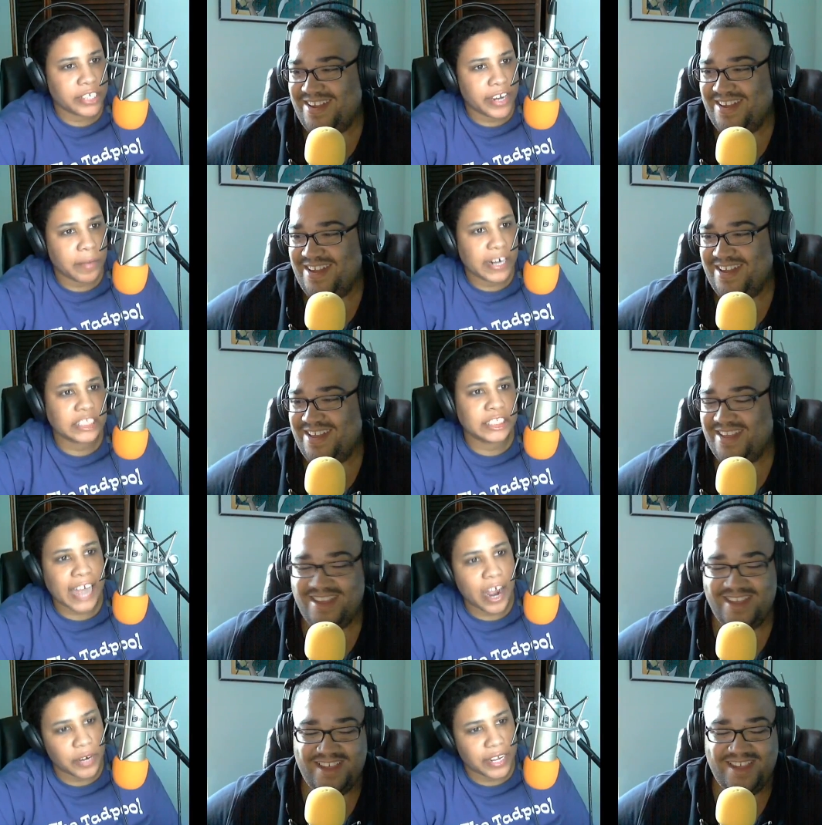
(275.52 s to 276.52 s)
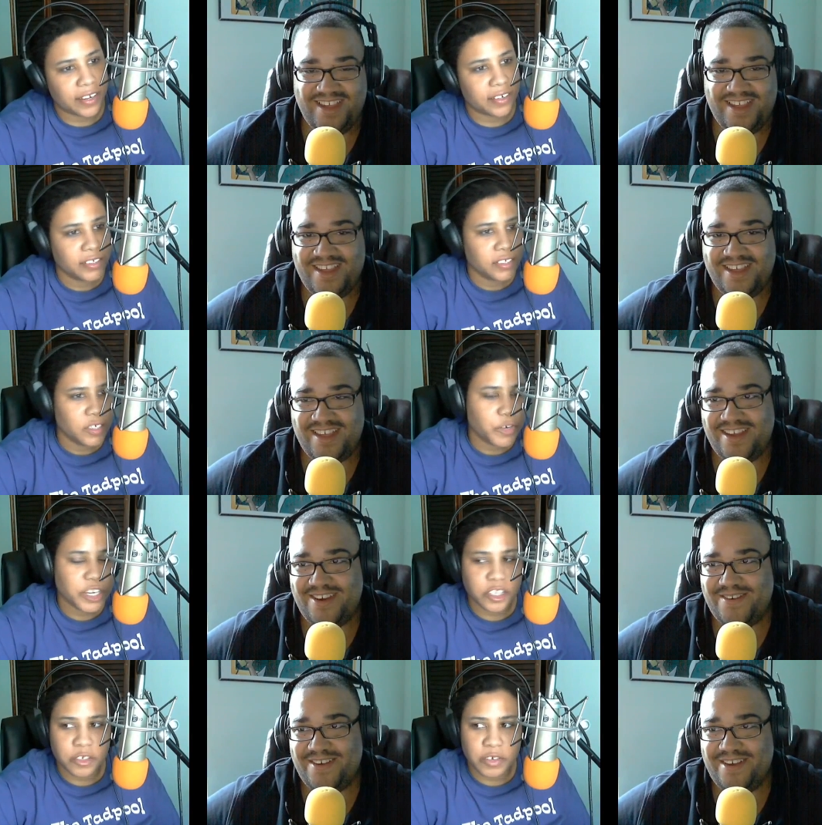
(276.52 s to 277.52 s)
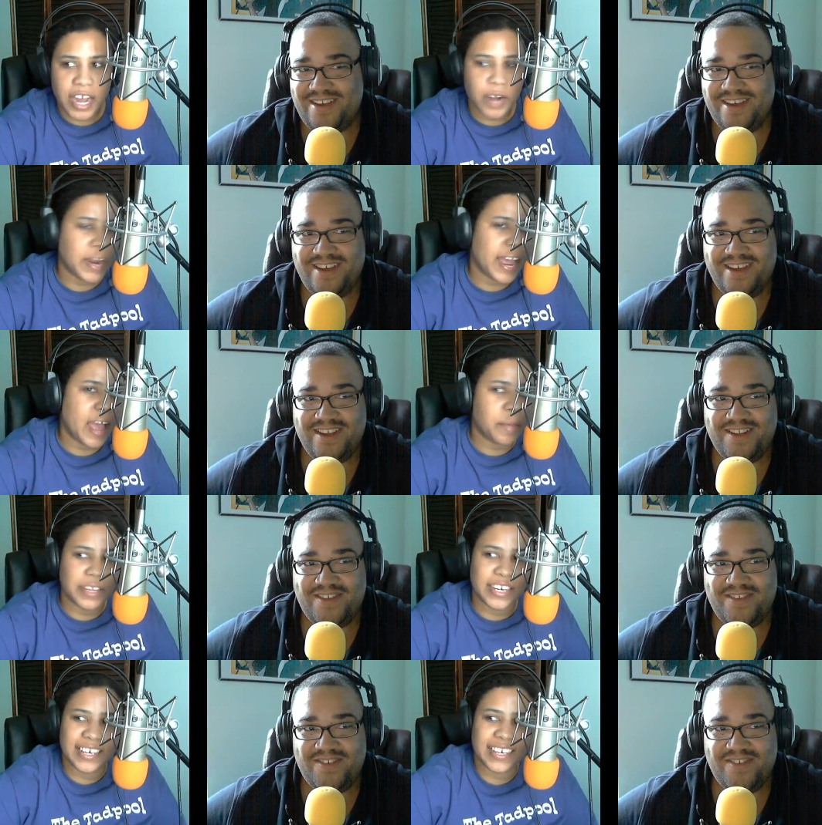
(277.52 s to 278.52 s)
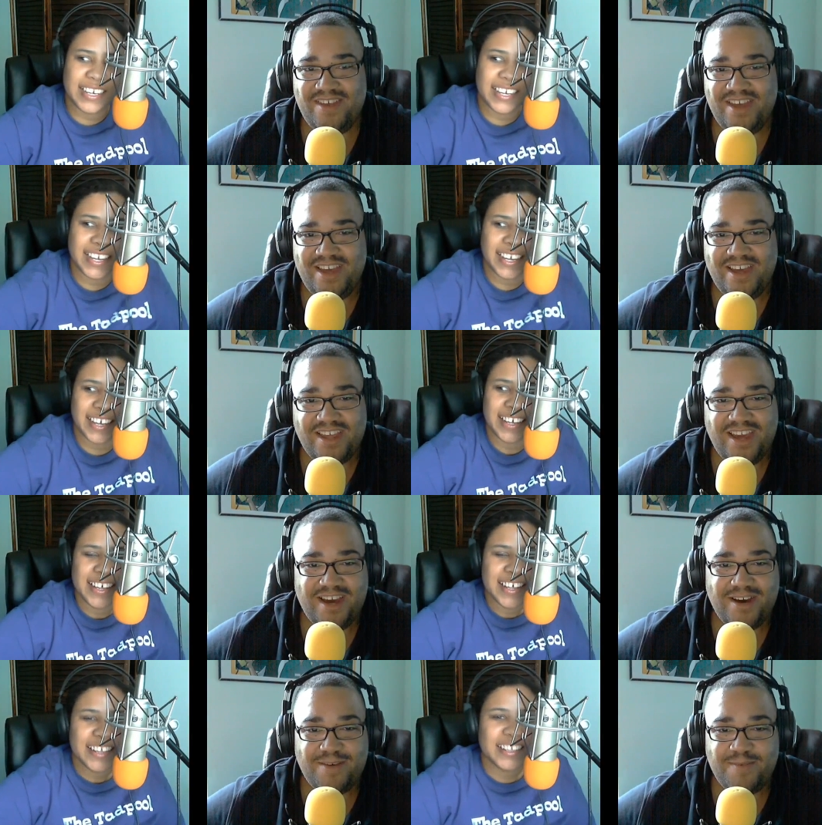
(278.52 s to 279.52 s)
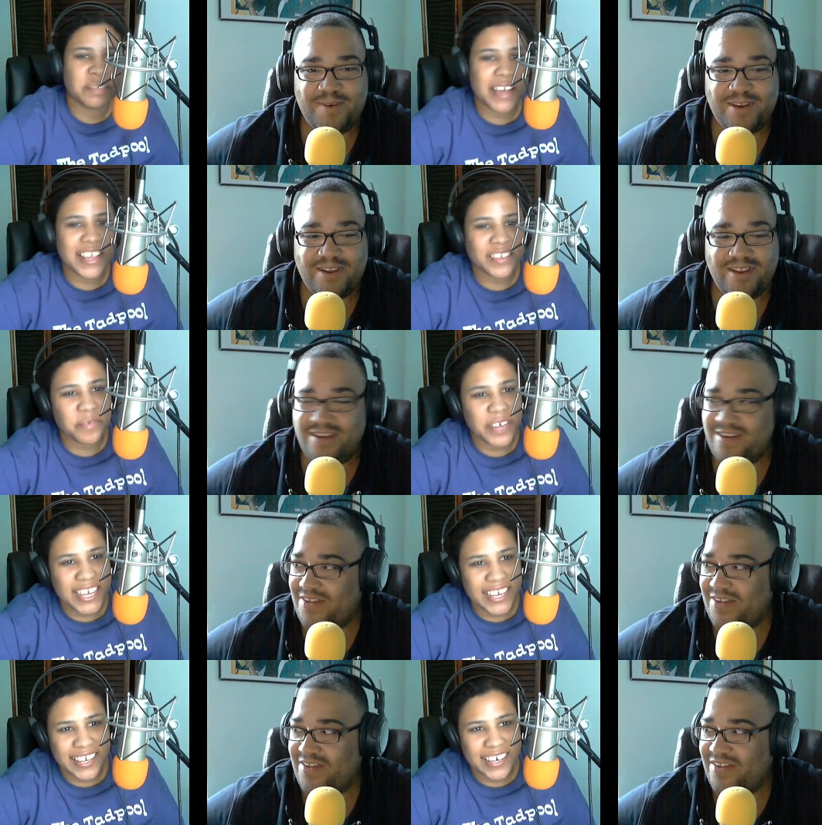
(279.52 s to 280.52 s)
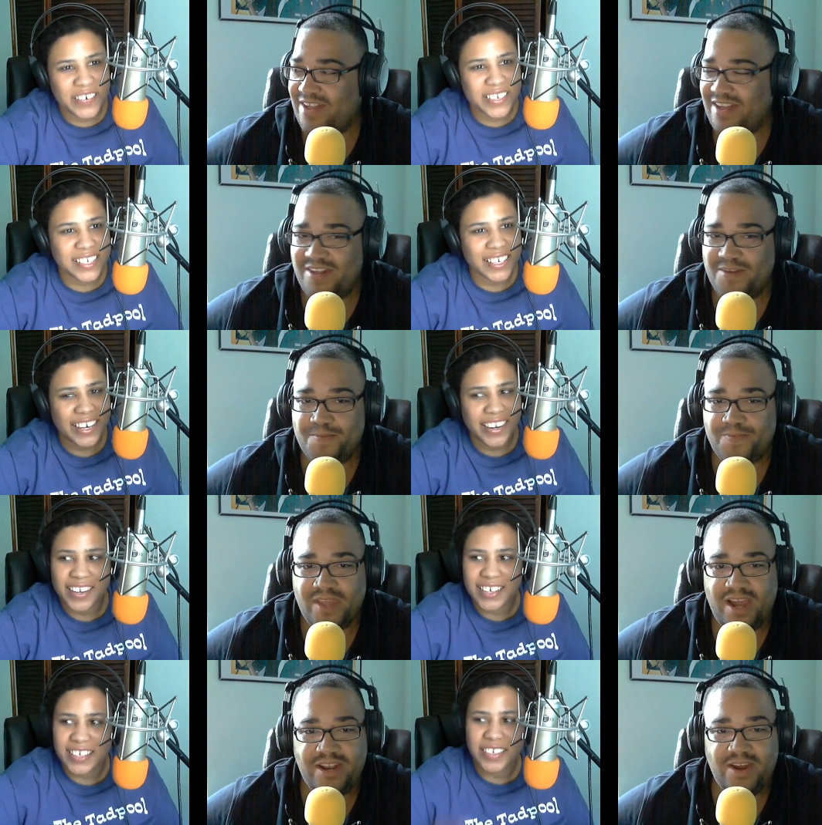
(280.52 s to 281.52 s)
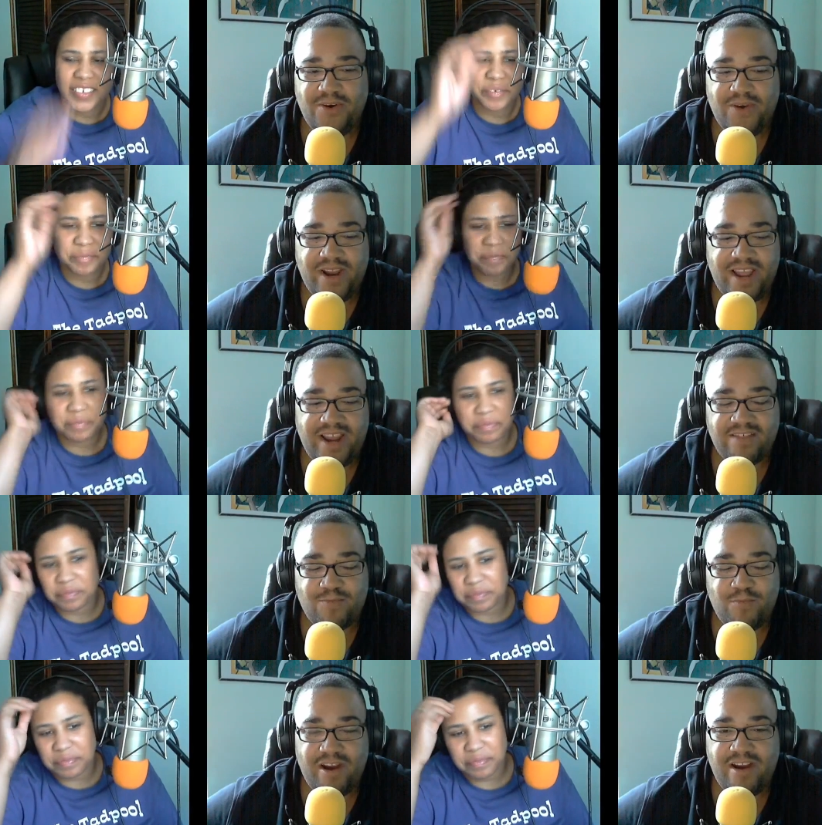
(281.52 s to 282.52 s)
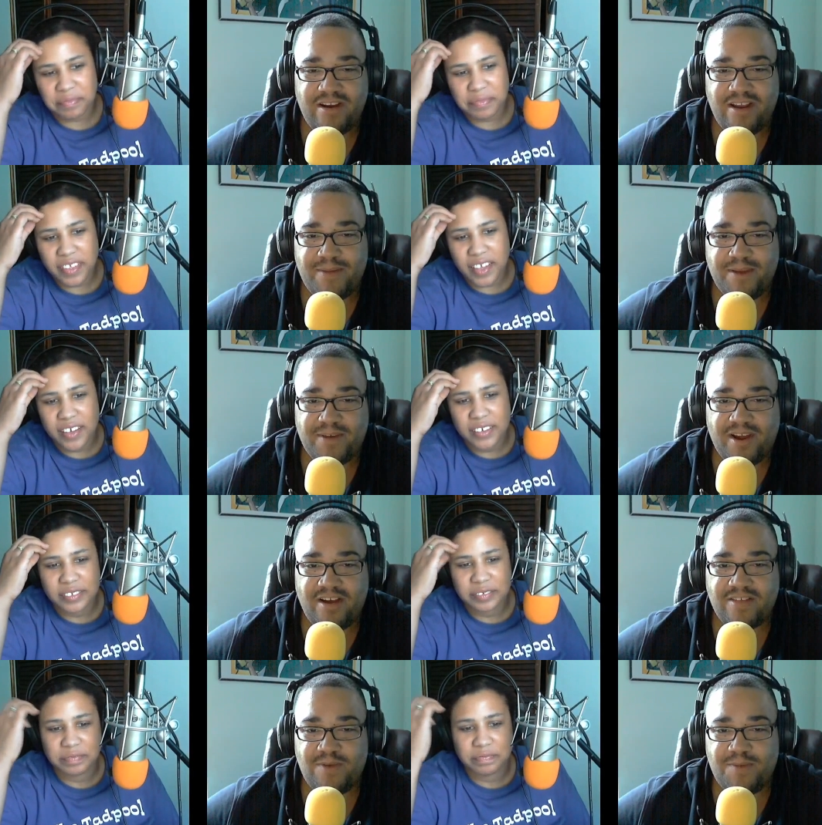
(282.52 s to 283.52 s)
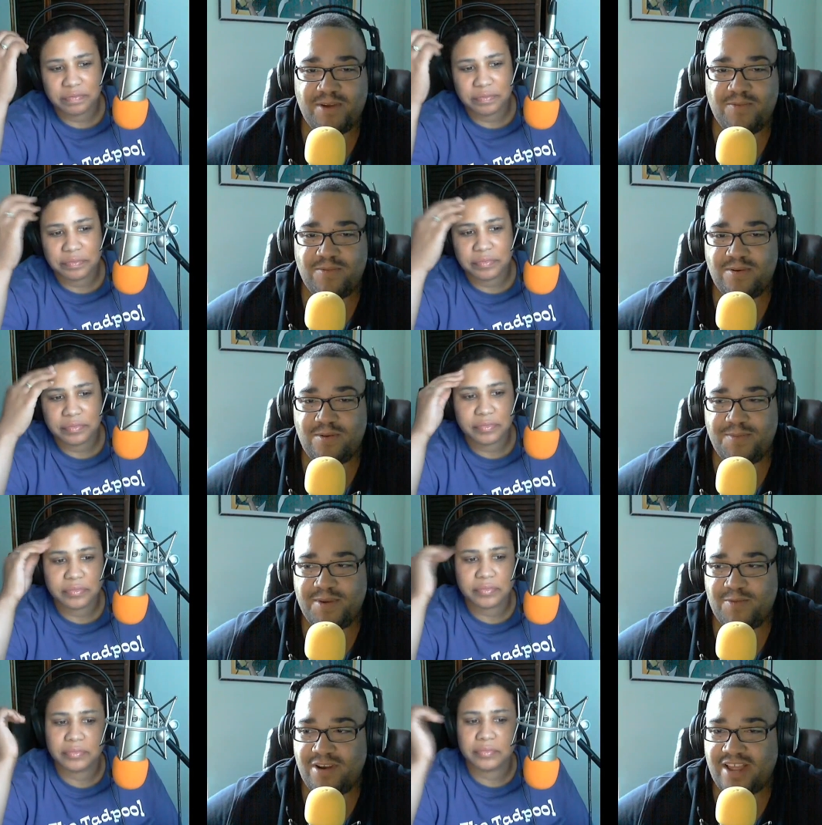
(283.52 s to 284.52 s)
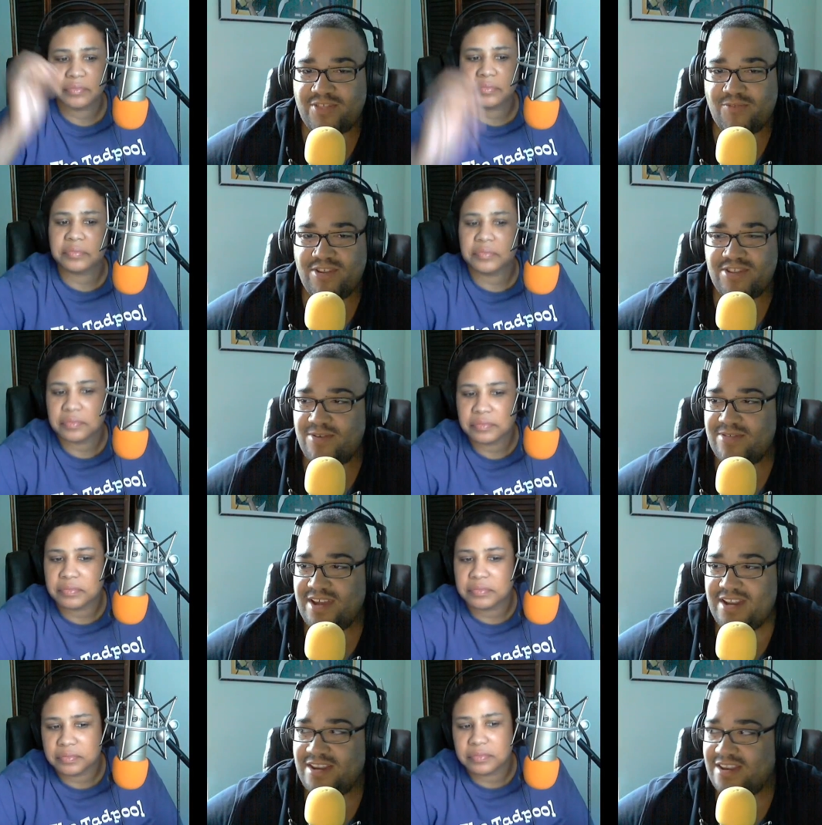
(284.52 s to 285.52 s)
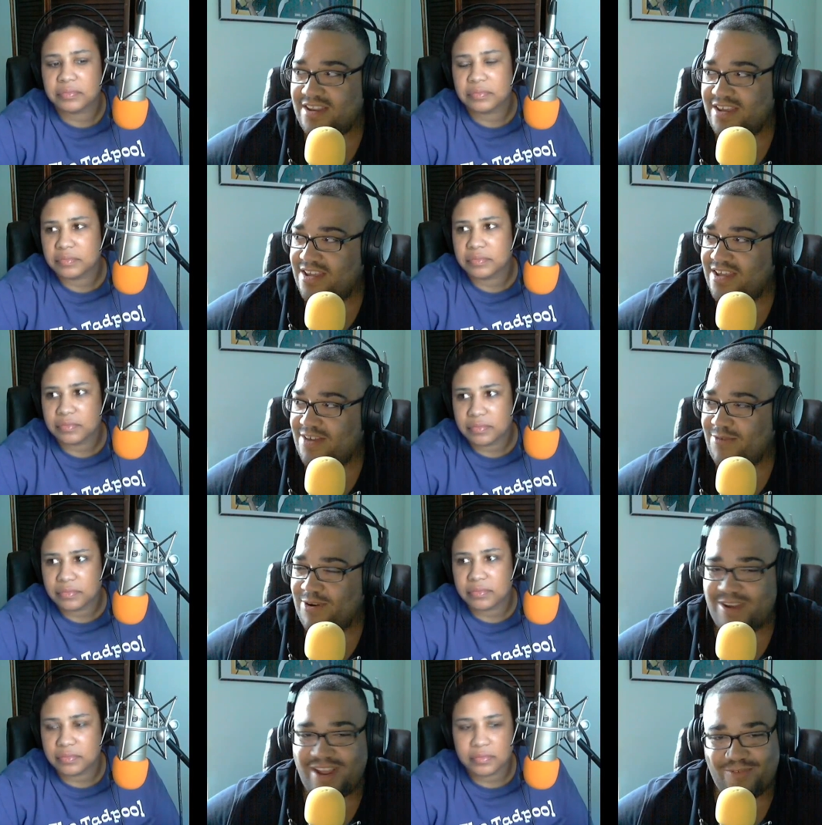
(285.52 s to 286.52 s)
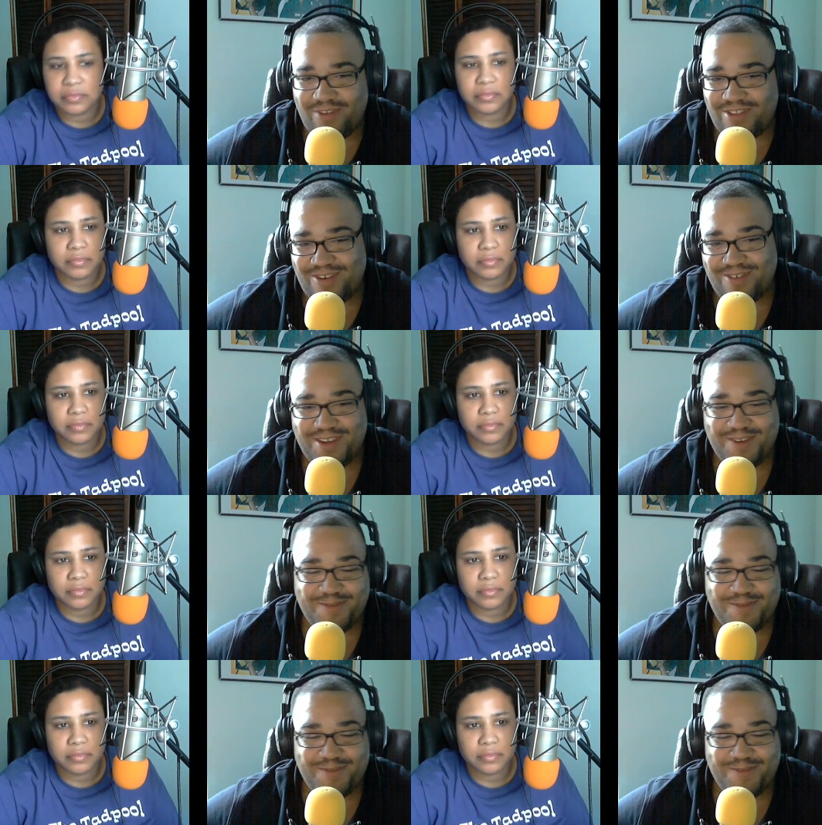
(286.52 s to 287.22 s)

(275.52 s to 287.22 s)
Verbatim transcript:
Speaker 1: everybody's shouting, which yep. is kind of what happened. Yeah, this past weekend it was hilarious.
Speaker 2: I know, and and it's weird. I mean, because I mean, I mean we're like three shows in, and well, not three shows in.